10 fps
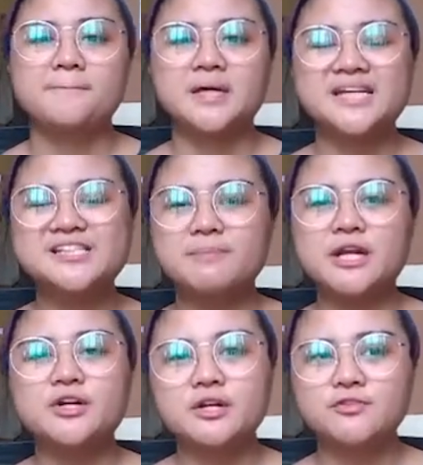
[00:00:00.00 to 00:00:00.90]
It's
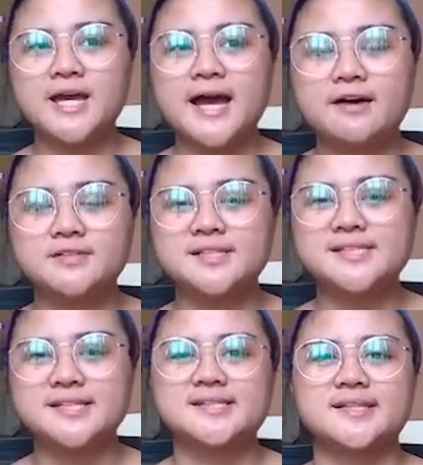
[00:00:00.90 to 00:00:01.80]
better if you have a
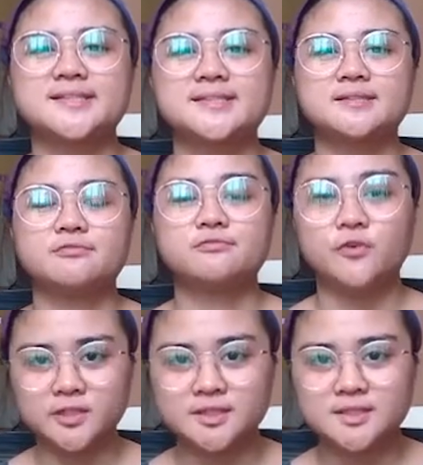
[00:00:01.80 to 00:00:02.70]
consistent
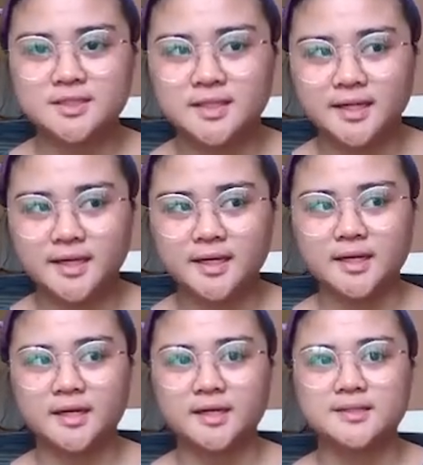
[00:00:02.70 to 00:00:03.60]
font.
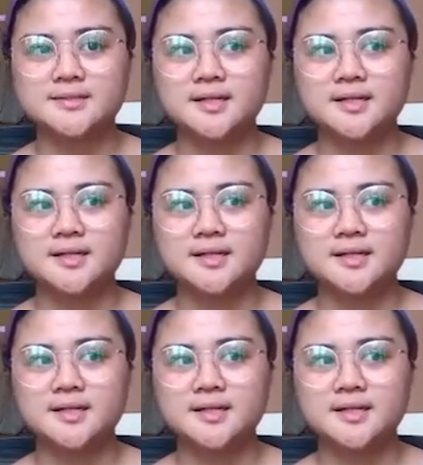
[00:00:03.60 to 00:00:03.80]
And